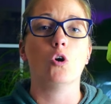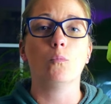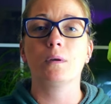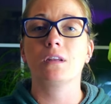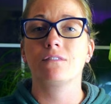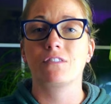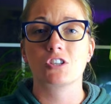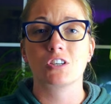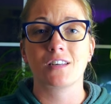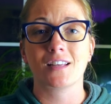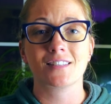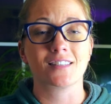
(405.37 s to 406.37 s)
opening
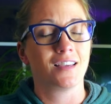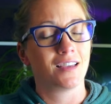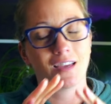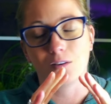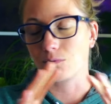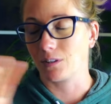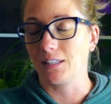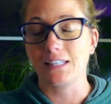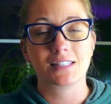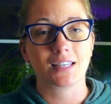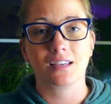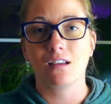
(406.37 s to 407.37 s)
fishing nets and
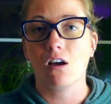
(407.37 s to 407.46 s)
releasing